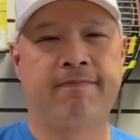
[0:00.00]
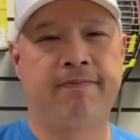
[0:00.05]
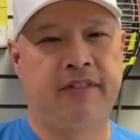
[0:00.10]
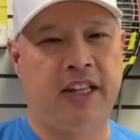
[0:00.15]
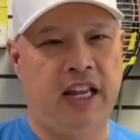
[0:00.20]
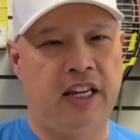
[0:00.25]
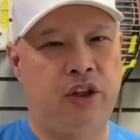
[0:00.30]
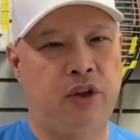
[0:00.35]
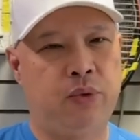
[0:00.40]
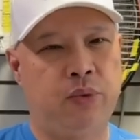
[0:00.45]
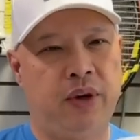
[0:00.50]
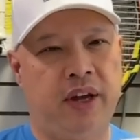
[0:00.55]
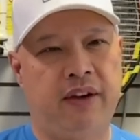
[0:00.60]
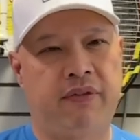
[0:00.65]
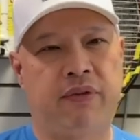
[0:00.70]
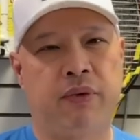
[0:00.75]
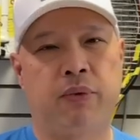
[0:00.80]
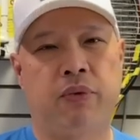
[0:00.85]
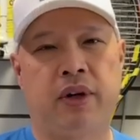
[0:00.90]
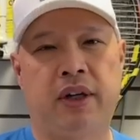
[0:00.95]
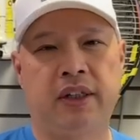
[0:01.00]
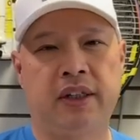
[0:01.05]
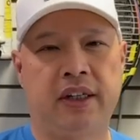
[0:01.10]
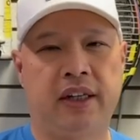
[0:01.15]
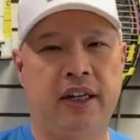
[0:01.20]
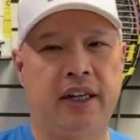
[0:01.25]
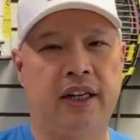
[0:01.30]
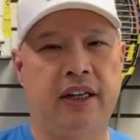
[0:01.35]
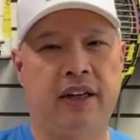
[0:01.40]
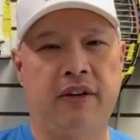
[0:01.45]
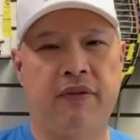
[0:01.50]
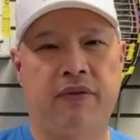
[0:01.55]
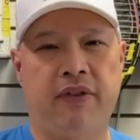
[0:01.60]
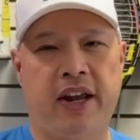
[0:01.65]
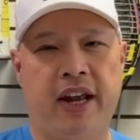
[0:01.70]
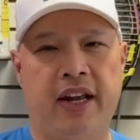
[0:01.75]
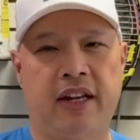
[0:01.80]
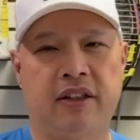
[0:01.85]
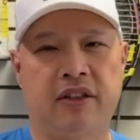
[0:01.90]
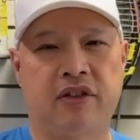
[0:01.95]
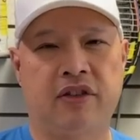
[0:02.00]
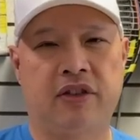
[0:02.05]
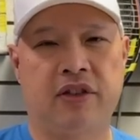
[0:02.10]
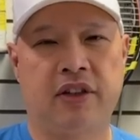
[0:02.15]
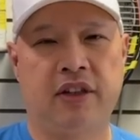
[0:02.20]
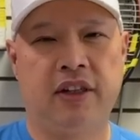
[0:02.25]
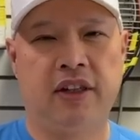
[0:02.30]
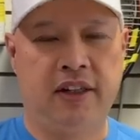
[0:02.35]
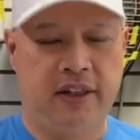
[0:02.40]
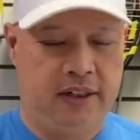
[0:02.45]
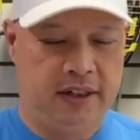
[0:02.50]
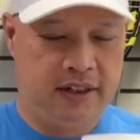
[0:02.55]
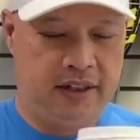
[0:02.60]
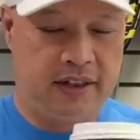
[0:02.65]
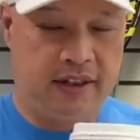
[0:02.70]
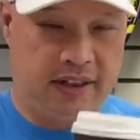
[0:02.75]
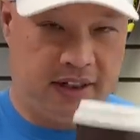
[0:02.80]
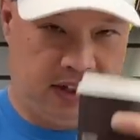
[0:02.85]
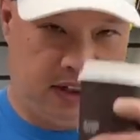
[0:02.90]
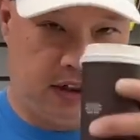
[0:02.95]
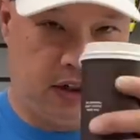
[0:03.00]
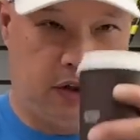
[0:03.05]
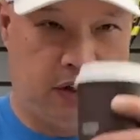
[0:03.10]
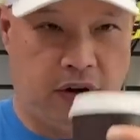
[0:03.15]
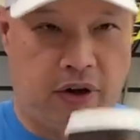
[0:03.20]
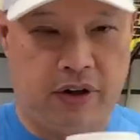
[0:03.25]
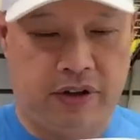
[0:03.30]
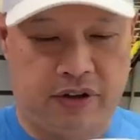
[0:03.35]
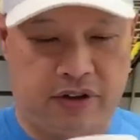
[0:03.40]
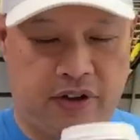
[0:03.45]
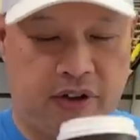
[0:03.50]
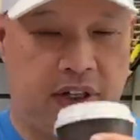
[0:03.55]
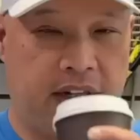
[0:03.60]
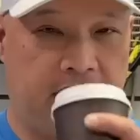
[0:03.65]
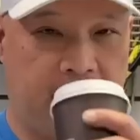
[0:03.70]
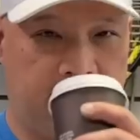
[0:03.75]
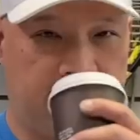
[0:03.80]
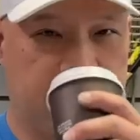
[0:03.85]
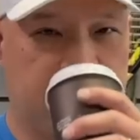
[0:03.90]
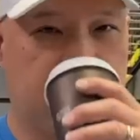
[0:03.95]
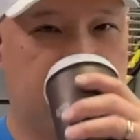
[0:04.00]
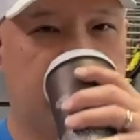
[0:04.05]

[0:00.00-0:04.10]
Thank you, everyone, in advance. Got the large today.